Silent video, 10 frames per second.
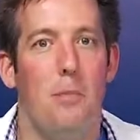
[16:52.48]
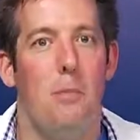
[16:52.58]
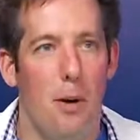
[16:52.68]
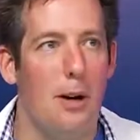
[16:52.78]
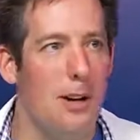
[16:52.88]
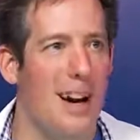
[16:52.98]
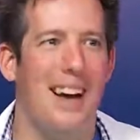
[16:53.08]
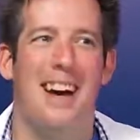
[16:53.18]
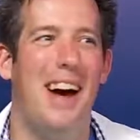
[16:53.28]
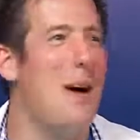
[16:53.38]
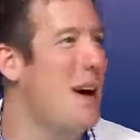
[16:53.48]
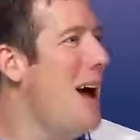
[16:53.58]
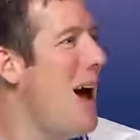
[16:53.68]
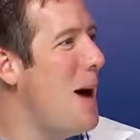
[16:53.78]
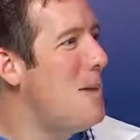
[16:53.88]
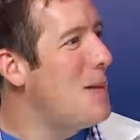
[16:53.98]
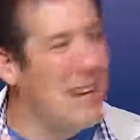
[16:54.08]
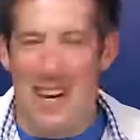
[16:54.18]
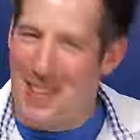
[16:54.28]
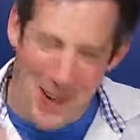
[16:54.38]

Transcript: Spit it out, Christopher. Spit it out. You can do this.